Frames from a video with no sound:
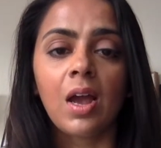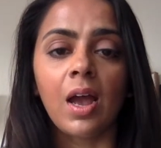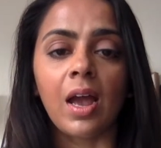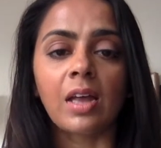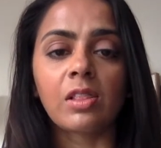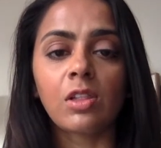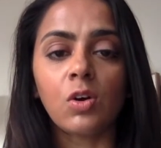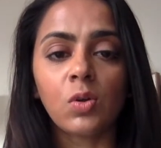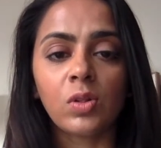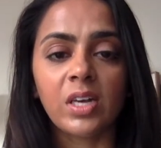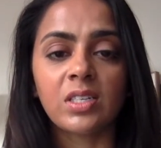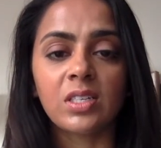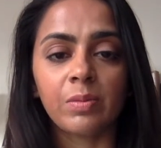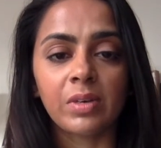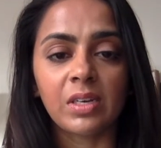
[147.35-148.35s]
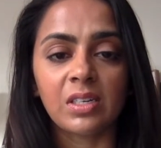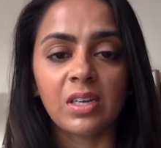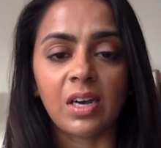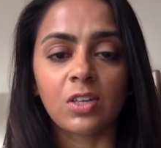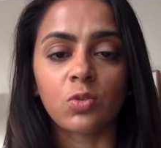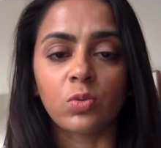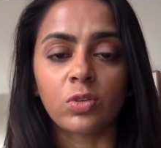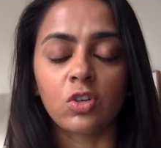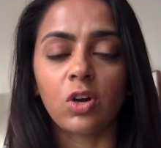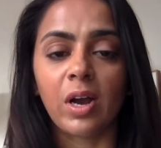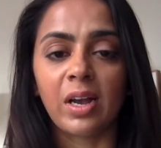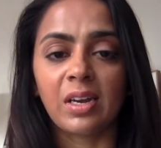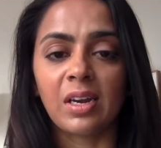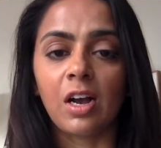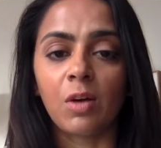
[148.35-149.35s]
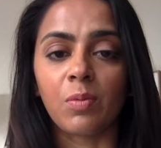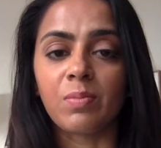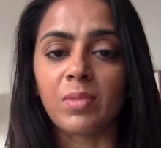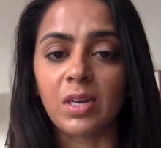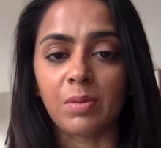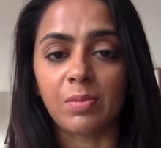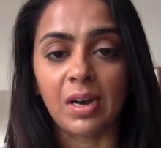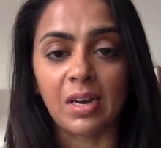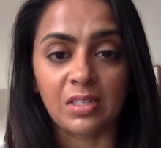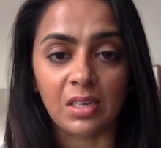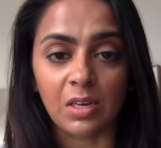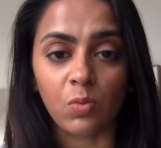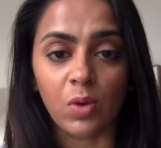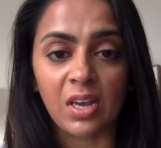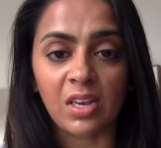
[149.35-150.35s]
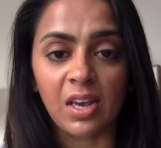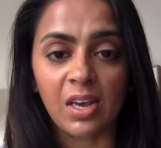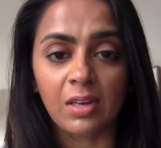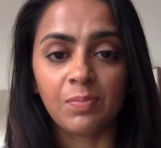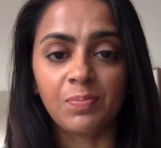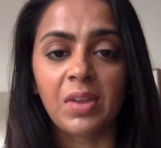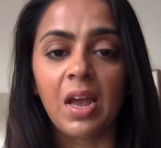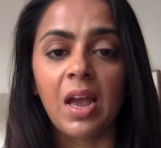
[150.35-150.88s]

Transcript: And low glycemic index will try and help minimize any weight gain.